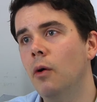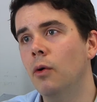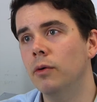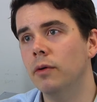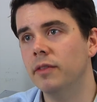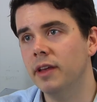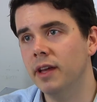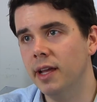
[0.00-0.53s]

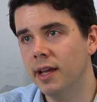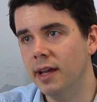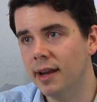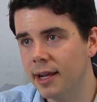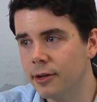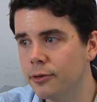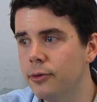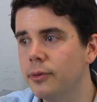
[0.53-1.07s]
all of the
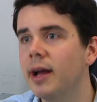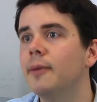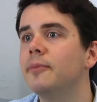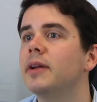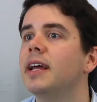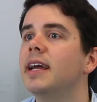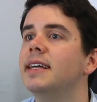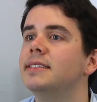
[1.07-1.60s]
electrical
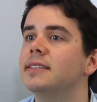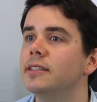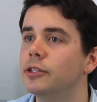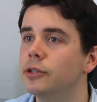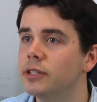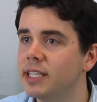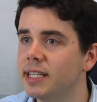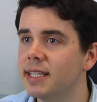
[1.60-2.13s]
companies and the
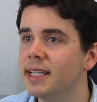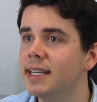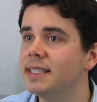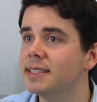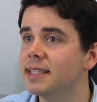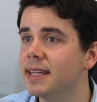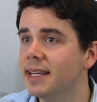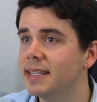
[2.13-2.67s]

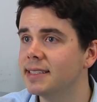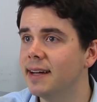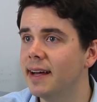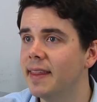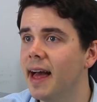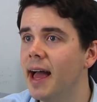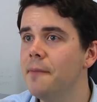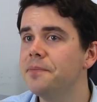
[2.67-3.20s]
utilities and things
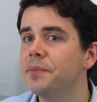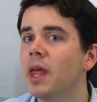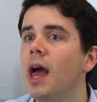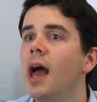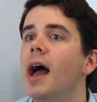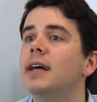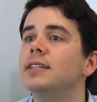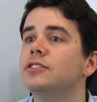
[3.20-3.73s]
like that.
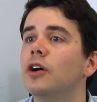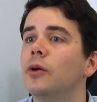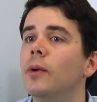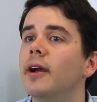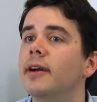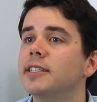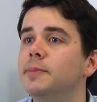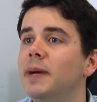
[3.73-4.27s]
And so
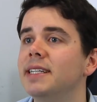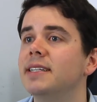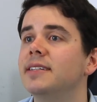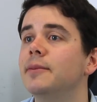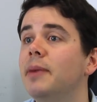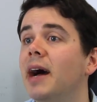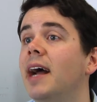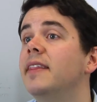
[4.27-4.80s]
we're expected
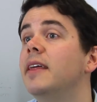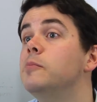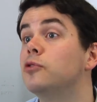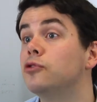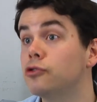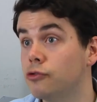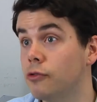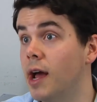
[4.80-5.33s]
to pay them
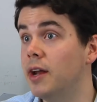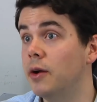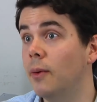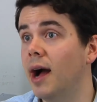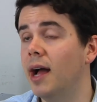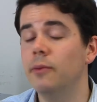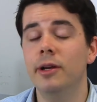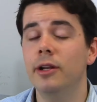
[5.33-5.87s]
straight
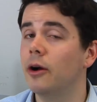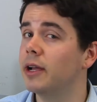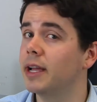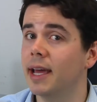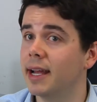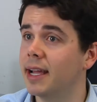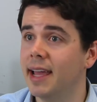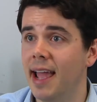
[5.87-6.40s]
away. We don't
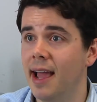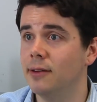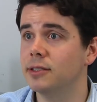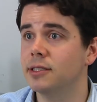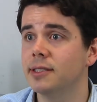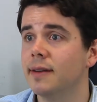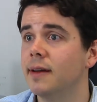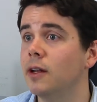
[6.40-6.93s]
get
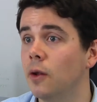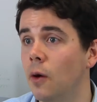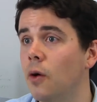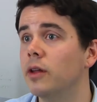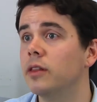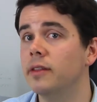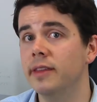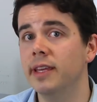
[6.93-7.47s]
accounts
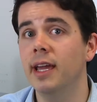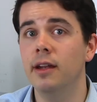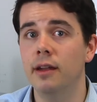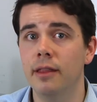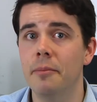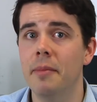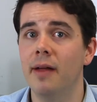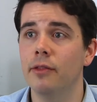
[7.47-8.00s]
longer than the end
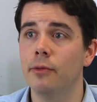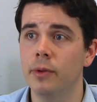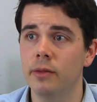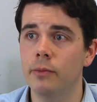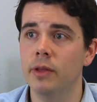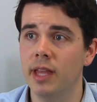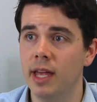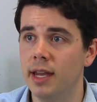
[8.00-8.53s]
of the month
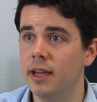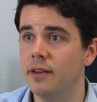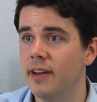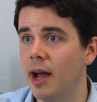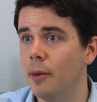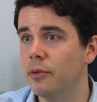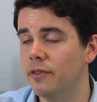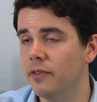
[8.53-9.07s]
with, with any of
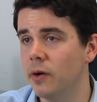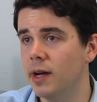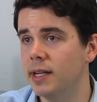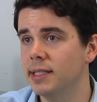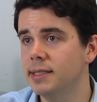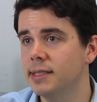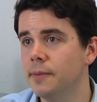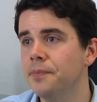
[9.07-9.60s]
our
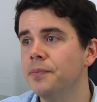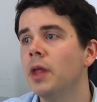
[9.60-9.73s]
providers.